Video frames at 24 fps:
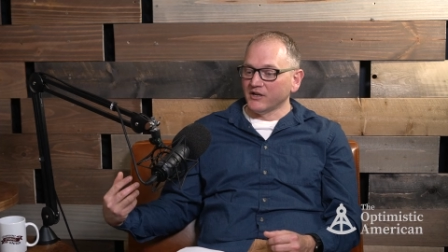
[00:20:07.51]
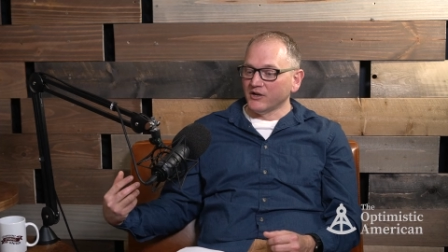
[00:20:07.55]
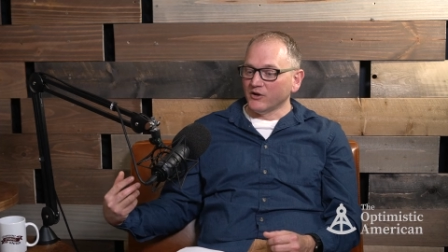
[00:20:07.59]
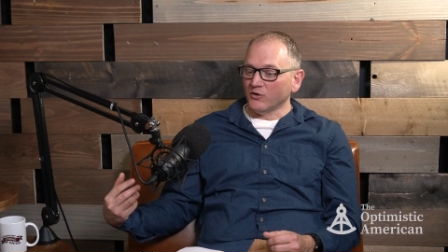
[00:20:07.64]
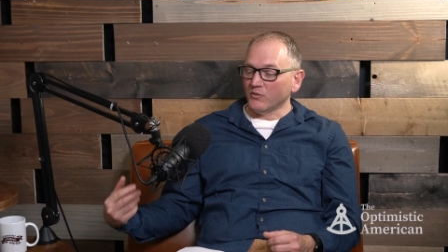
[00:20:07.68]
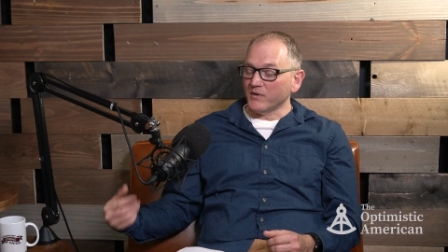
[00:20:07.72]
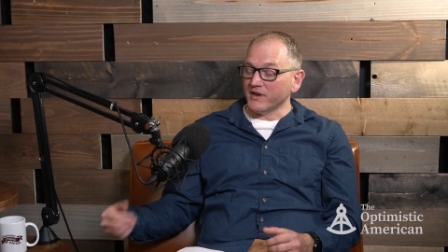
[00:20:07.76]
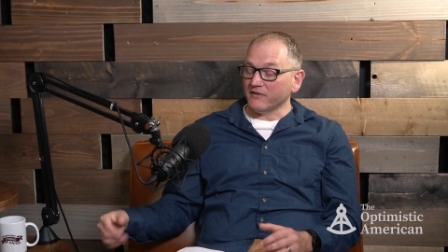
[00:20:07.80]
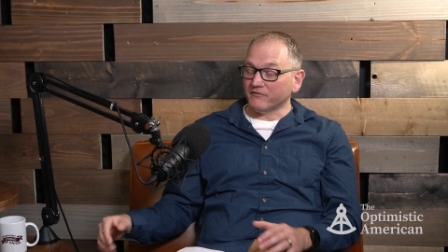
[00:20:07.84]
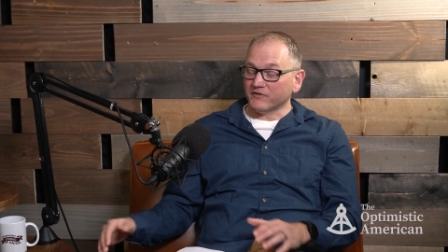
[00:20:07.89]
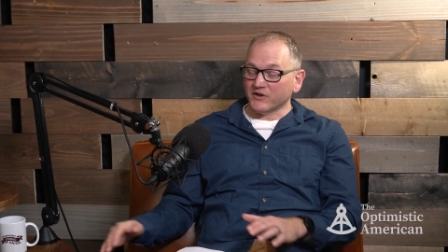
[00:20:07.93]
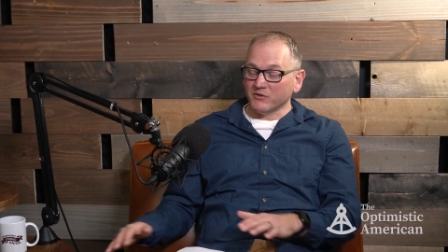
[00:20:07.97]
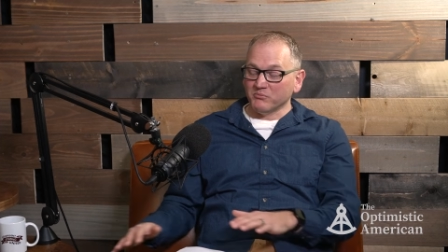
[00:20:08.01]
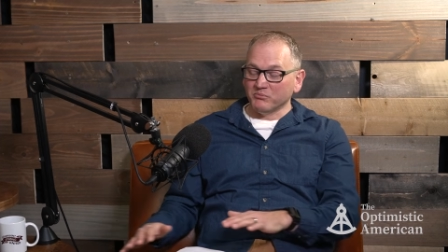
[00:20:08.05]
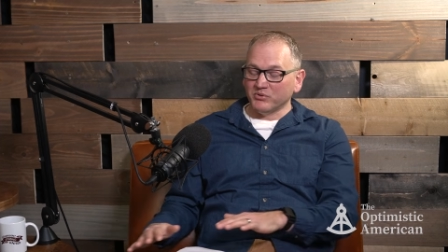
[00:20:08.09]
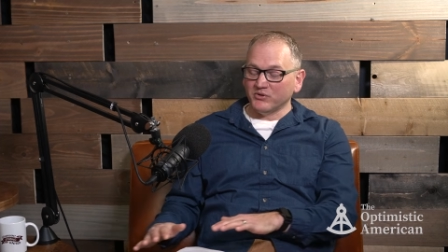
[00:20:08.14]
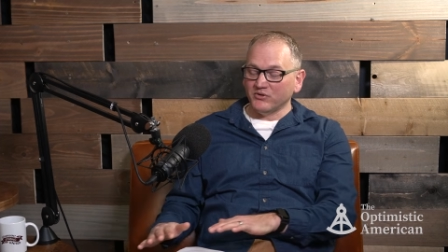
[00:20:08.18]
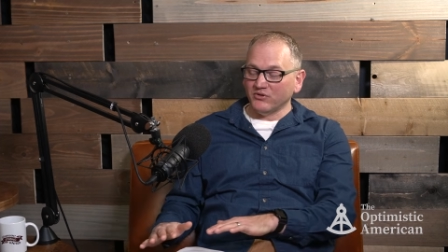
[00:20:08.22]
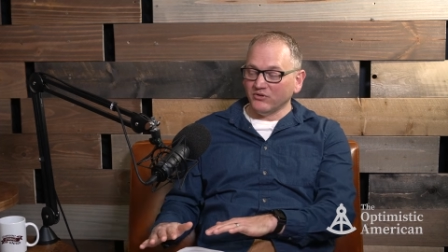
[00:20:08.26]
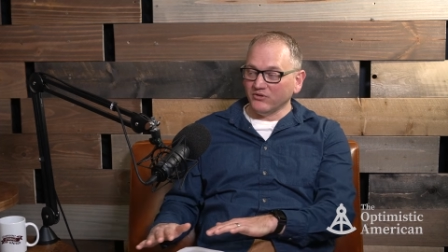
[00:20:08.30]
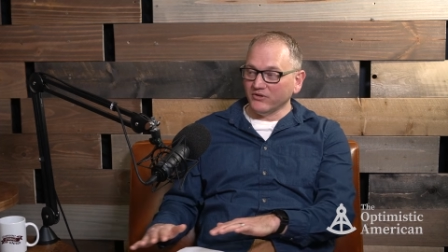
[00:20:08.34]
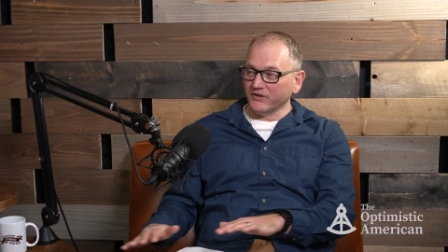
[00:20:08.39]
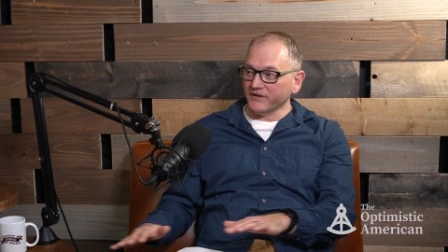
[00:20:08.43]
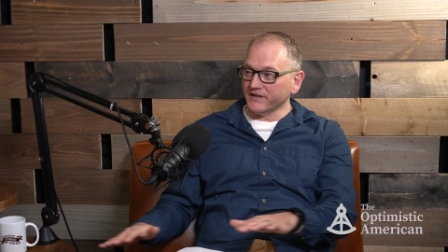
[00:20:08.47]
We have
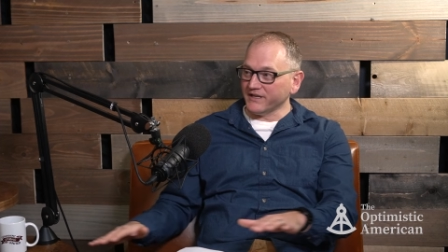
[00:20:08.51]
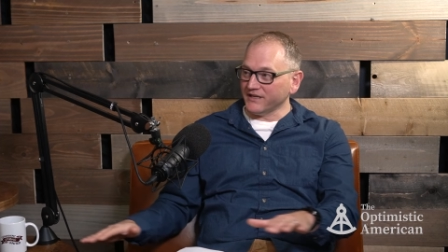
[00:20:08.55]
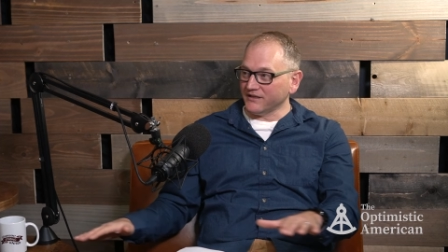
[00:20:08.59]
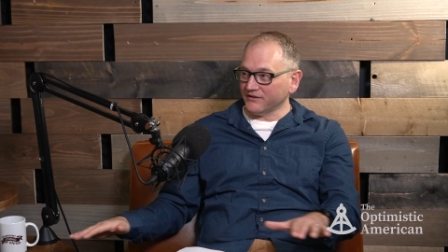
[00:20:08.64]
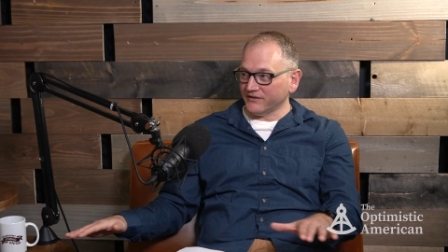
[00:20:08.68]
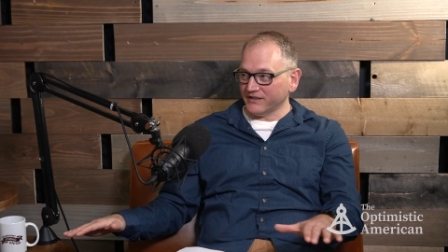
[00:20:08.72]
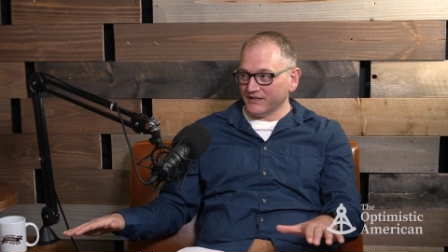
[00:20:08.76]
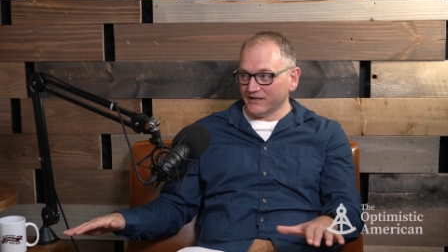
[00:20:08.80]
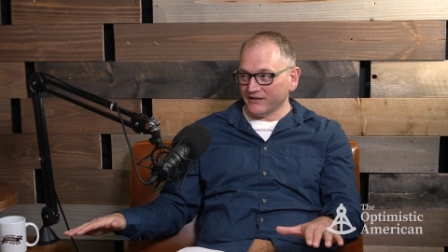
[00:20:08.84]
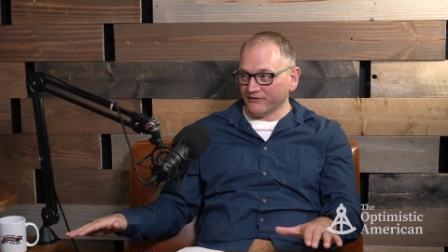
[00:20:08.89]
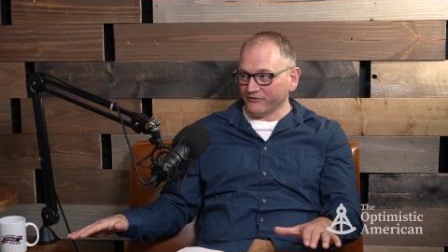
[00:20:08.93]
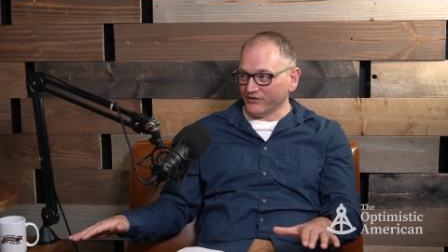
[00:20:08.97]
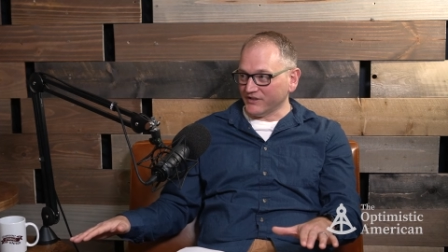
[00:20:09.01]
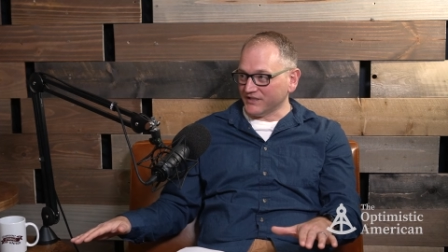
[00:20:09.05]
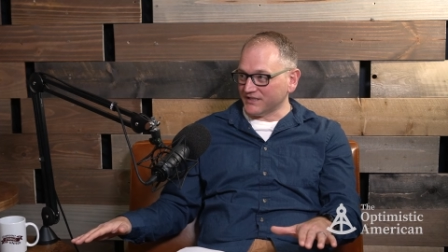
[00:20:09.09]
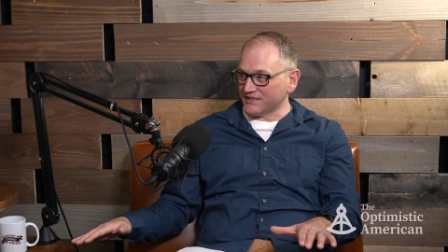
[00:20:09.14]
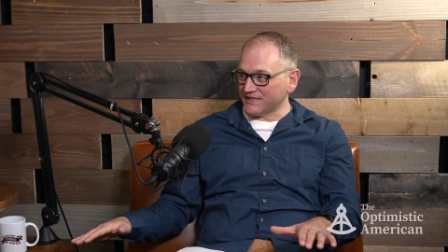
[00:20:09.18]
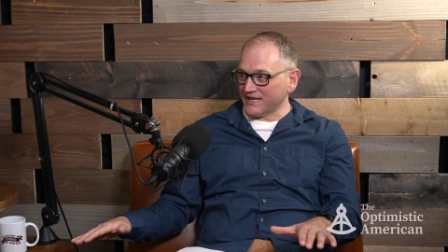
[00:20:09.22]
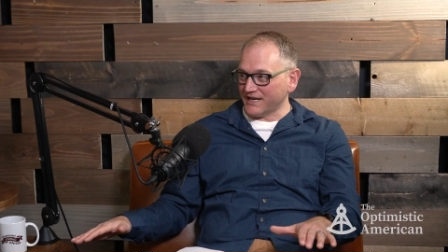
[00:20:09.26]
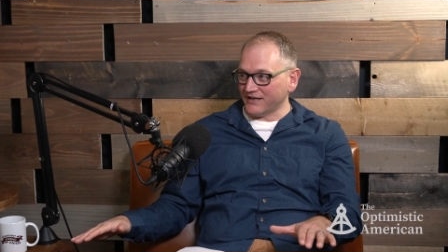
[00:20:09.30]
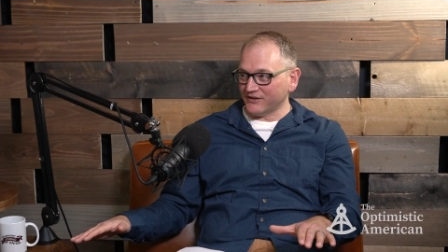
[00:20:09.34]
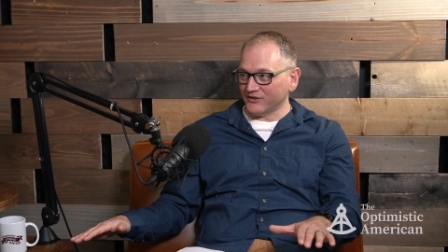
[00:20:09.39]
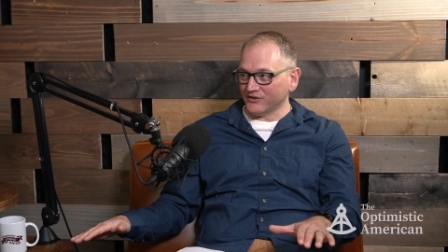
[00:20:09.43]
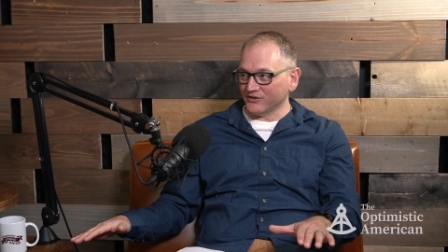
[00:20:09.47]
completely different
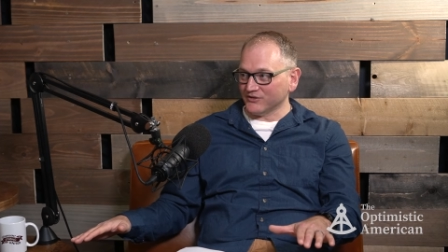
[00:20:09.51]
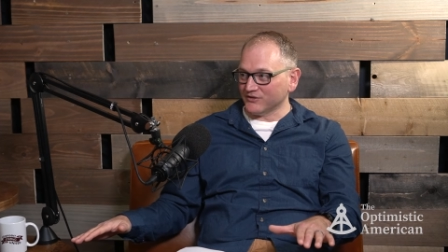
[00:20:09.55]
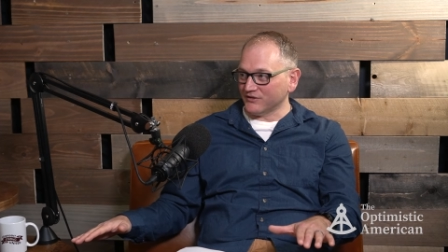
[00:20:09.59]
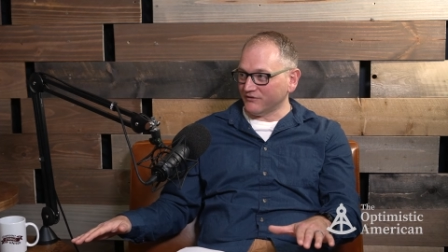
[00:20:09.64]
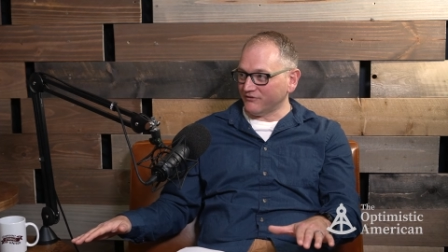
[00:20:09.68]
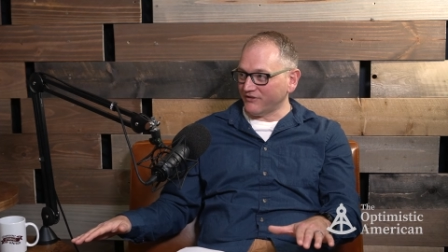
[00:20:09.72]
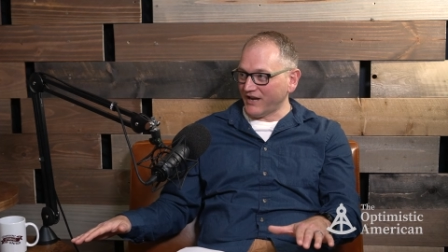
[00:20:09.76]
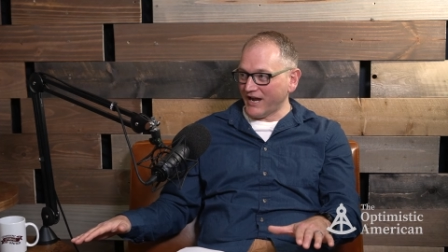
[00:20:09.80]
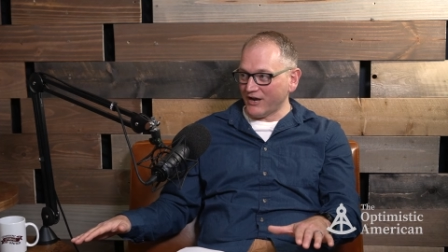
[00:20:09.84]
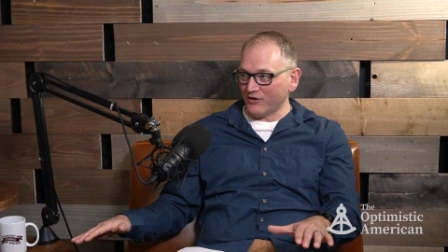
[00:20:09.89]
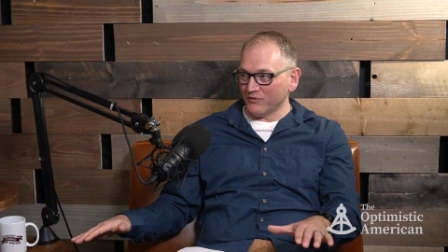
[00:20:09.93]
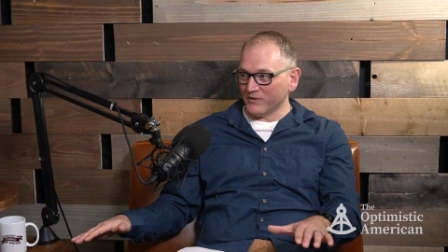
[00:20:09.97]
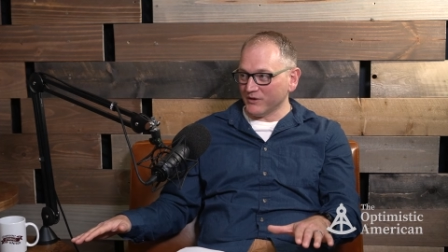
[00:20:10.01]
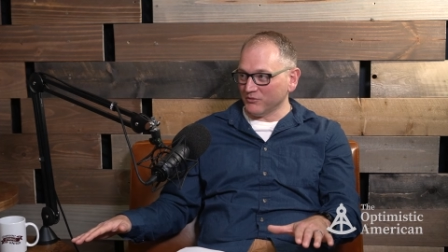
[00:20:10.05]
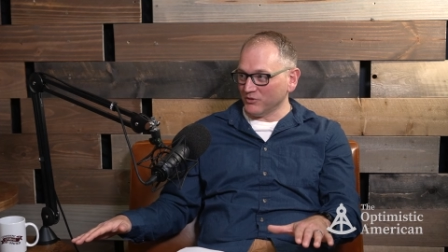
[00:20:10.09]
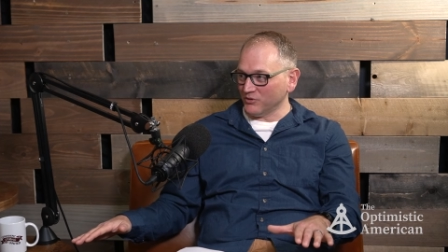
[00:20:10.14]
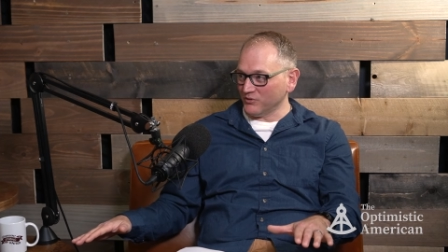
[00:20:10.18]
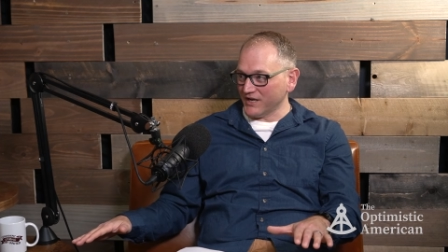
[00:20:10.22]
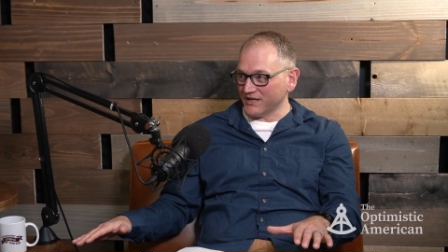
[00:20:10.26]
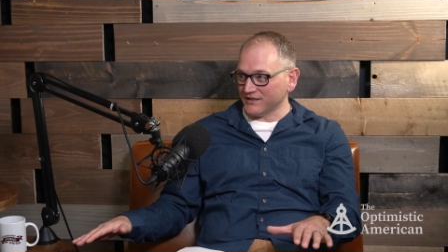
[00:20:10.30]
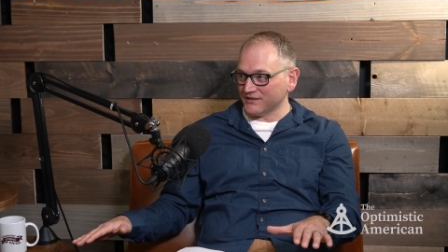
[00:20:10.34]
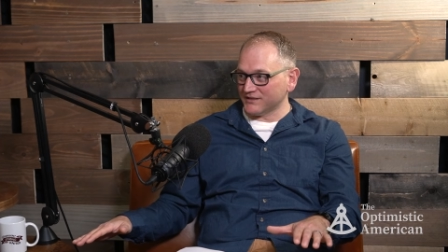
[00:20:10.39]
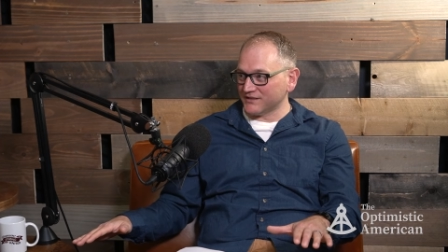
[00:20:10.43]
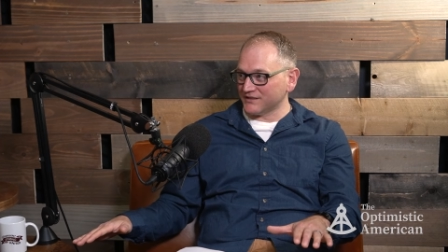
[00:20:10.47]
standards of how we were raised.